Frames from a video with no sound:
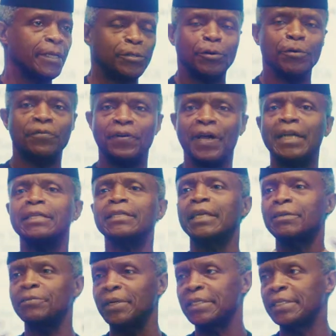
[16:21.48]
you'll find
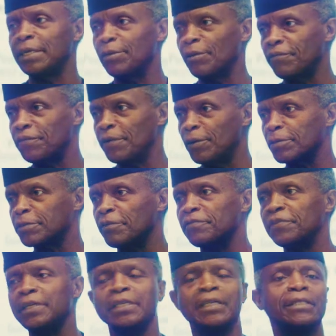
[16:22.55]
a great deal of
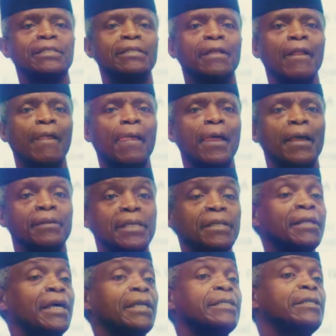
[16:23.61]
philosophy in it.
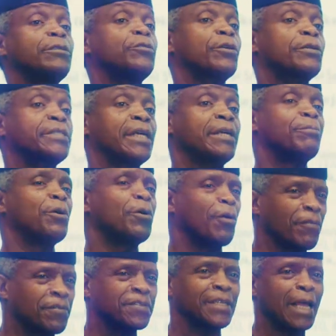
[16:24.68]
Neither is it just a book
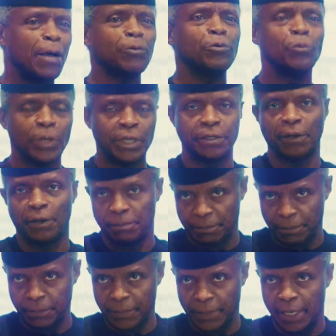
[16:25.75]
of sound
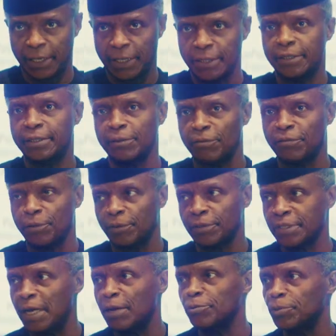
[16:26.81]
wisdom. There is, of
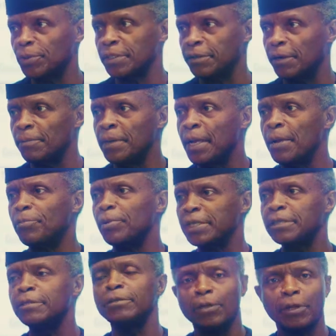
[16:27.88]
course, sound wisdom,
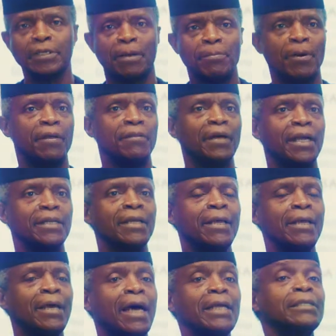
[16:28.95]
but it's not about that.
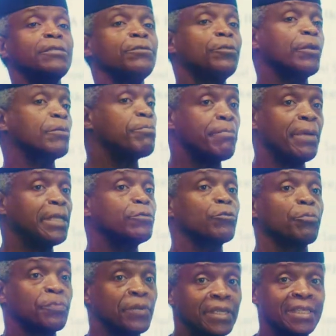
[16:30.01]
And it's not meant
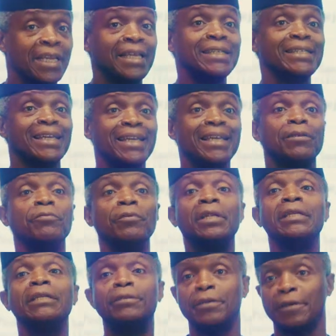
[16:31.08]
to present a
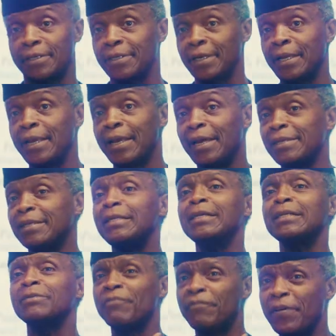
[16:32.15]
religion. And I
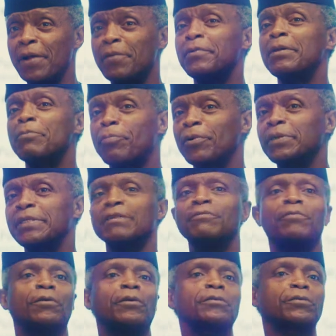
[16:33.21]
think it's very
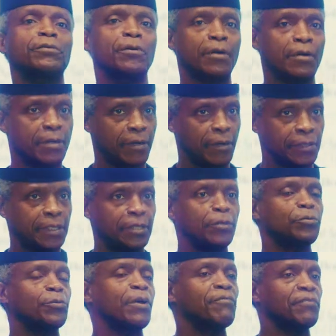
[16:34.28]
important for us to
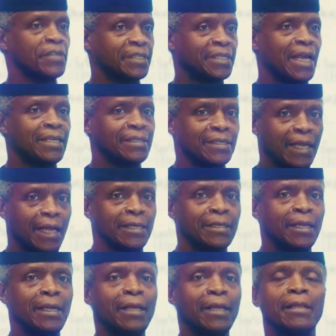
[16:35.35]
continue to emphasize that.
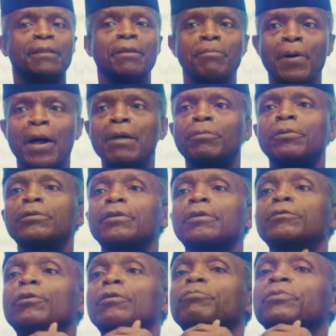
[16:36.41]
The Bible
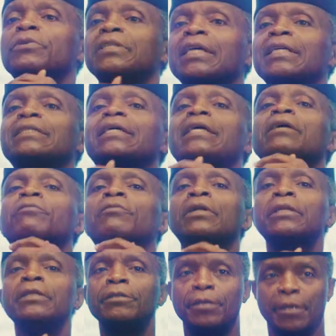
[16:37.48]
does not present a
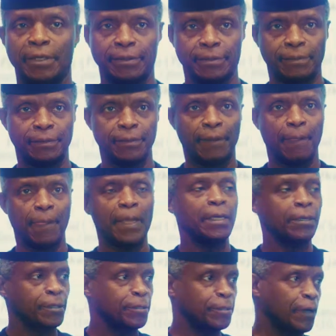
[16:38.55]
religion.
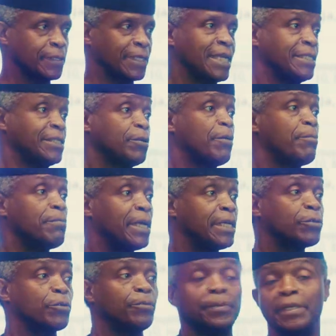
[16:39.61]
It does not, and it's not
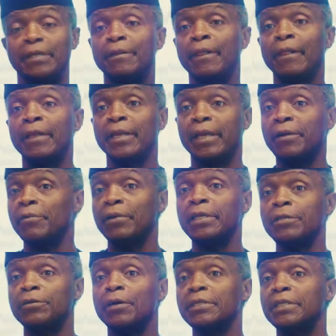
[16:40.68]
meant to be. A
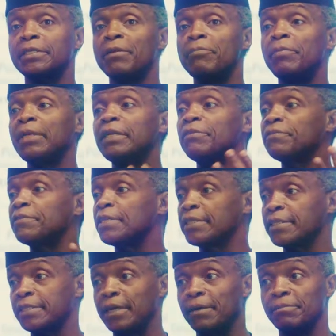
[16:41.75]
religion is a belief
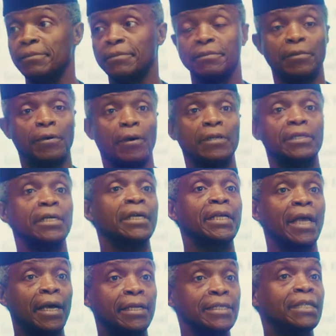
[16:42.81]
system
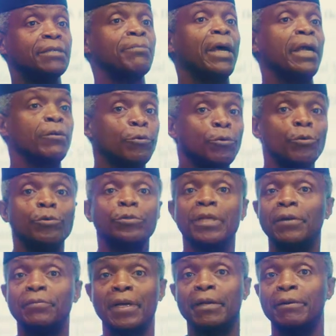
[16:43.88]
undergirded by rules
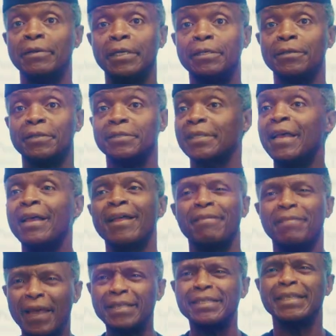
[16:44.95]
and regulations.
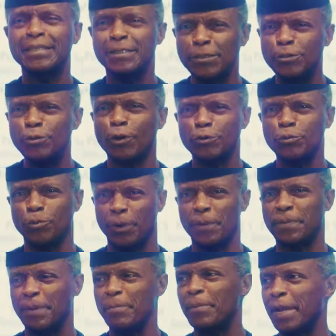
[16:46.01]
That is not
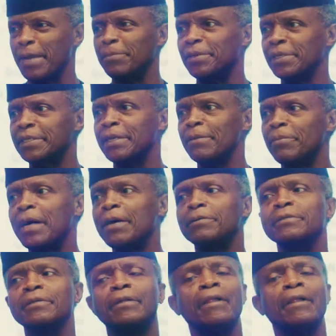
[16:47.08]
what the Bible is about.